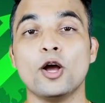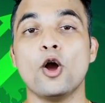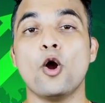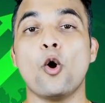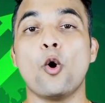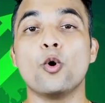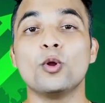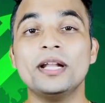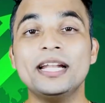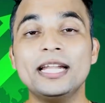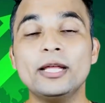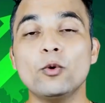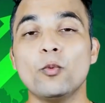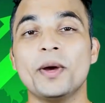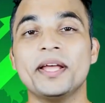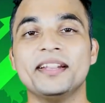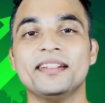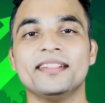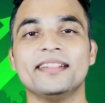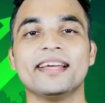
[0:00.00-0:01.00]
only
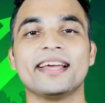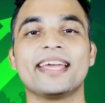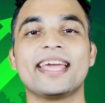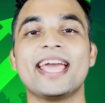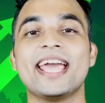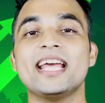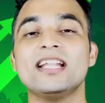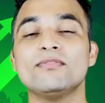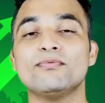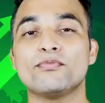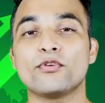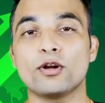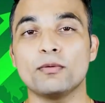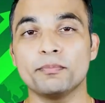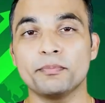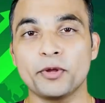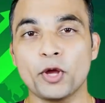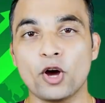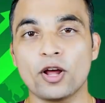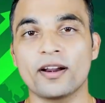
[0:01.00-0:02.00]
when the gain
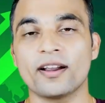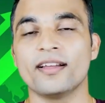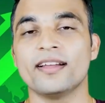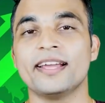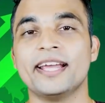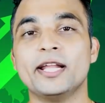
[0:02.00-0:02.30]
from your